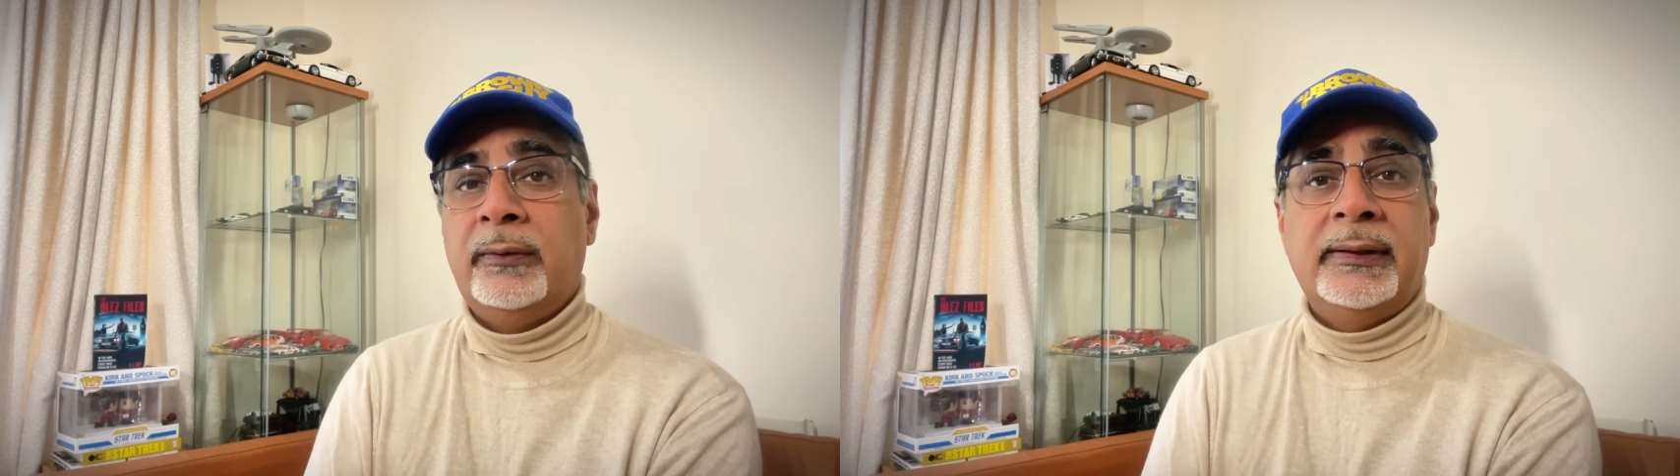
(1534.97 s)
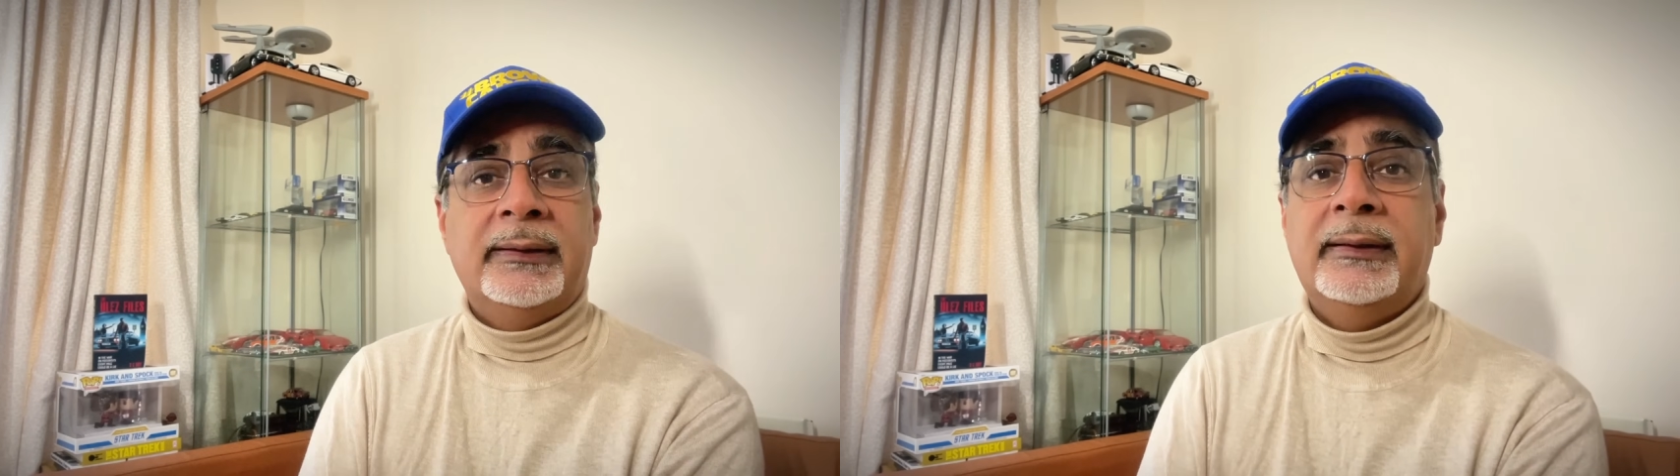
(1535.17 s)

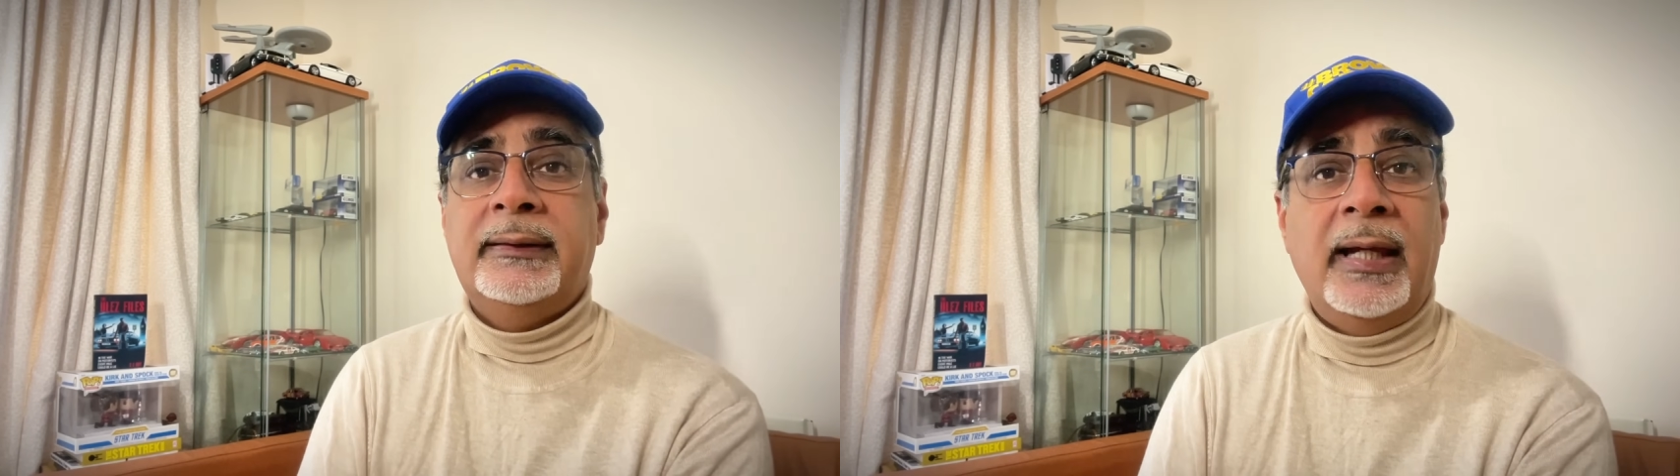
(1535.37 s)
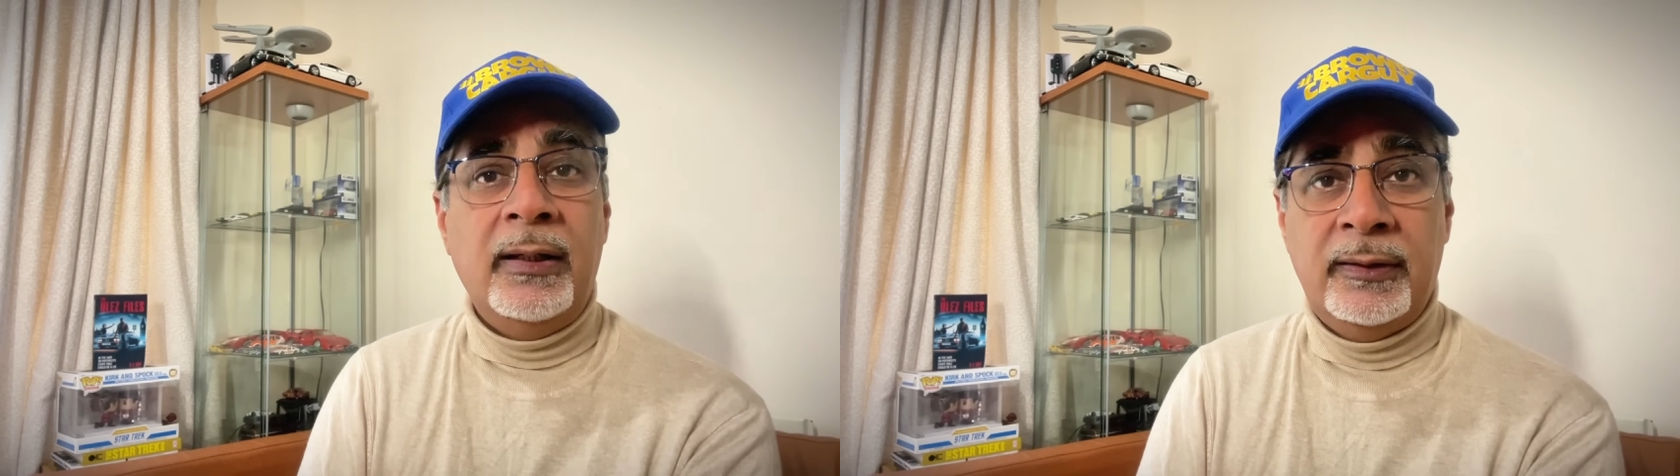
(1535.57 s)
distance
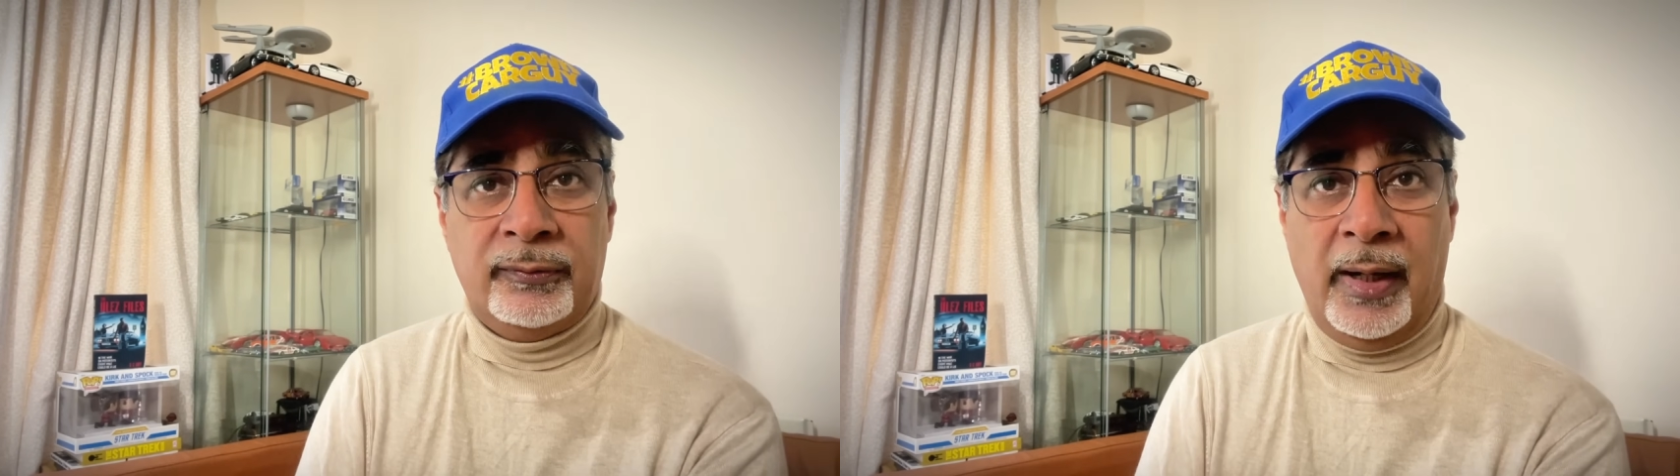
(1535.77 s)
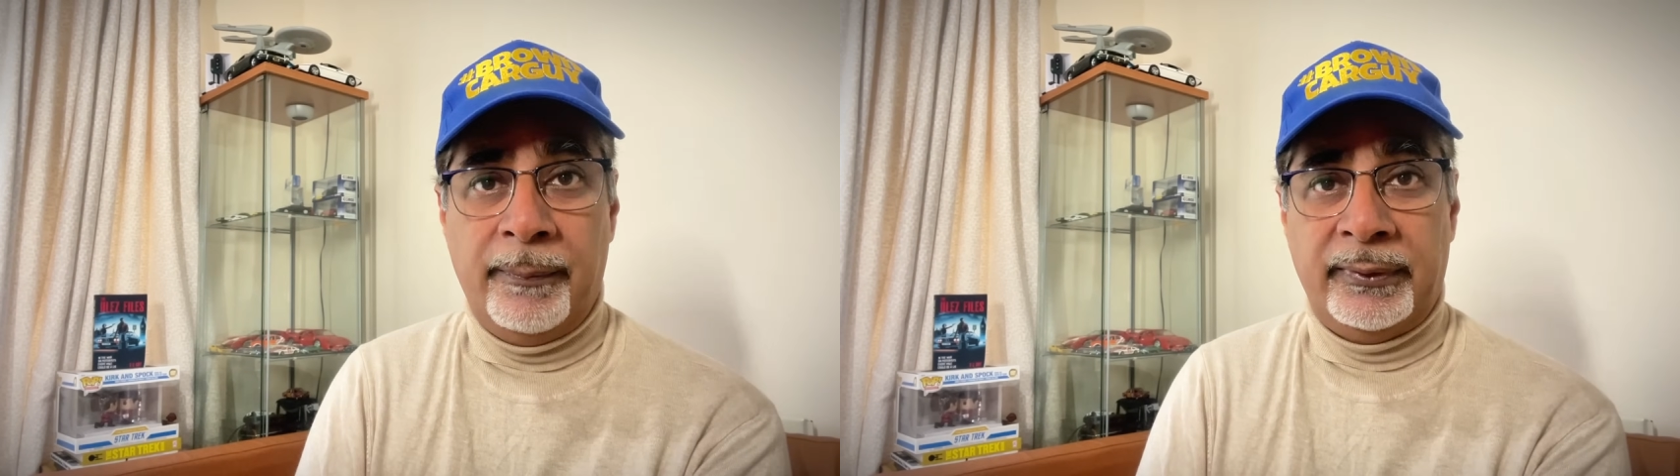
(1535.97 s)
sales
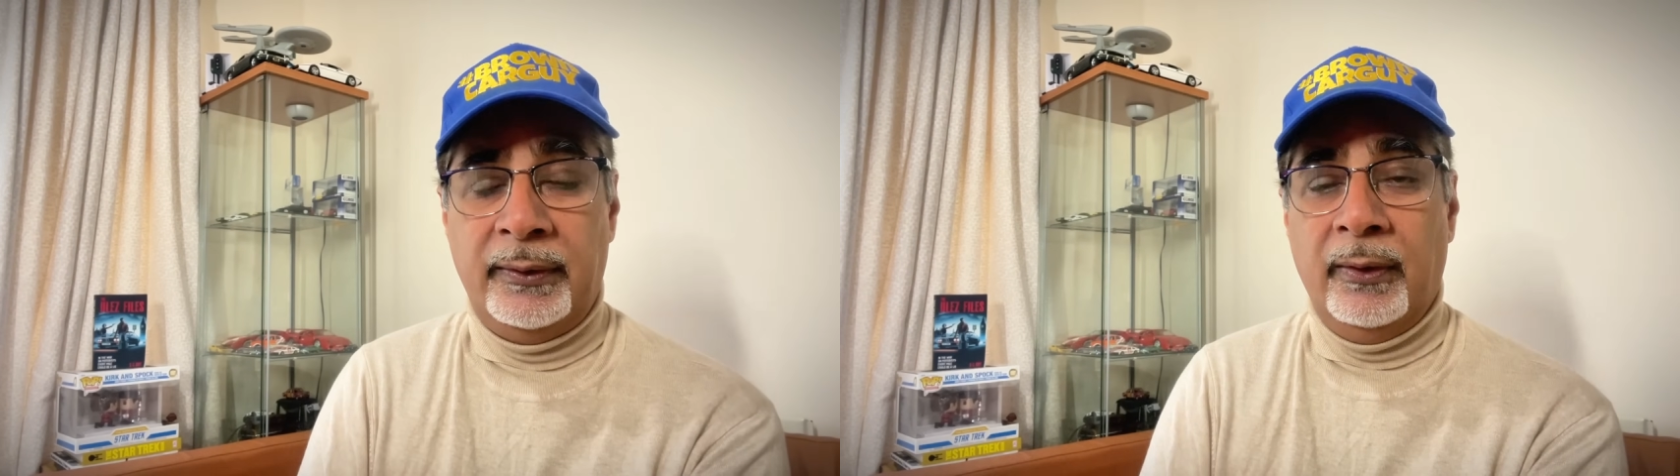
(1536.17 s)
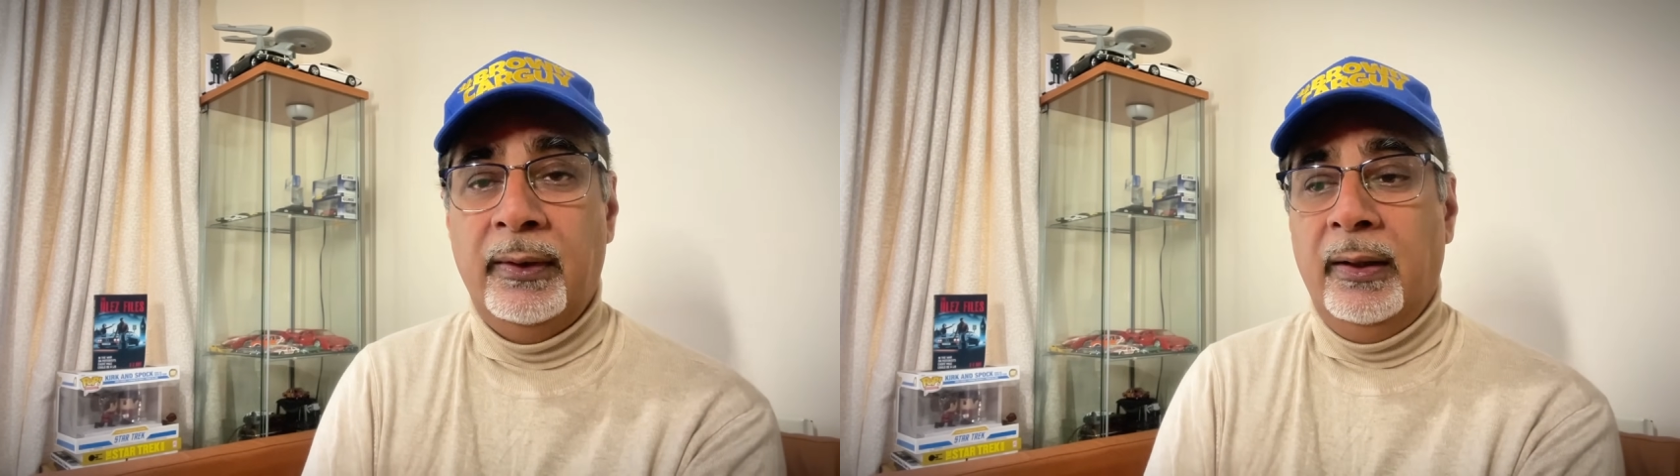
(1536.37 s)
reps, you
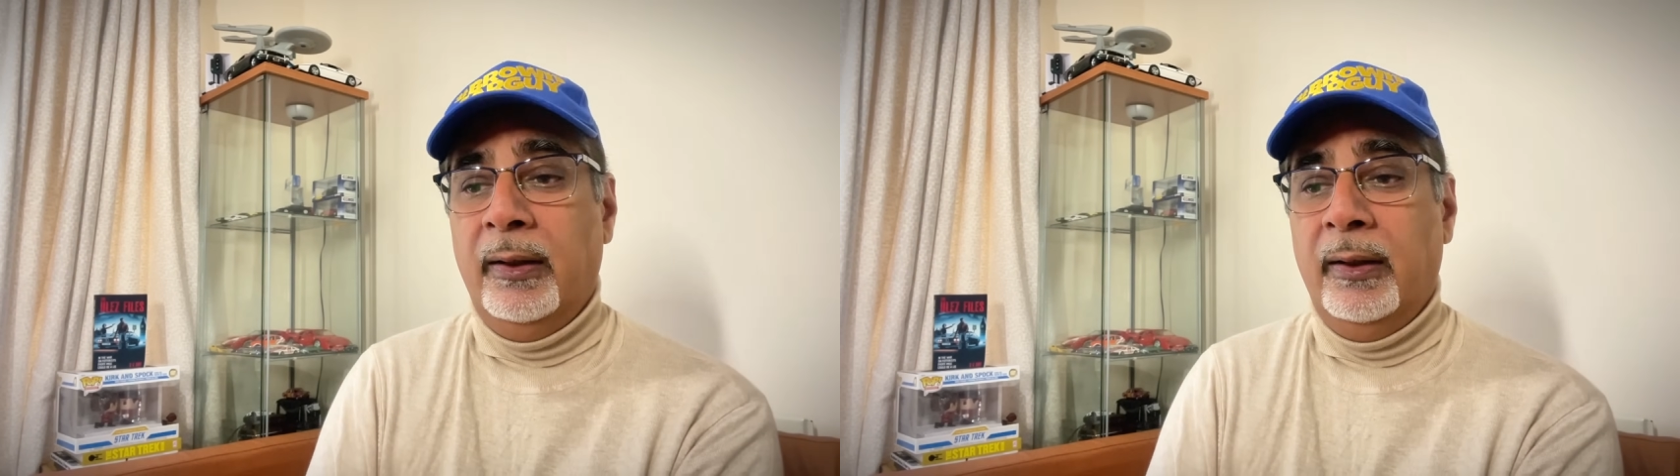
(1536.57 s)
know,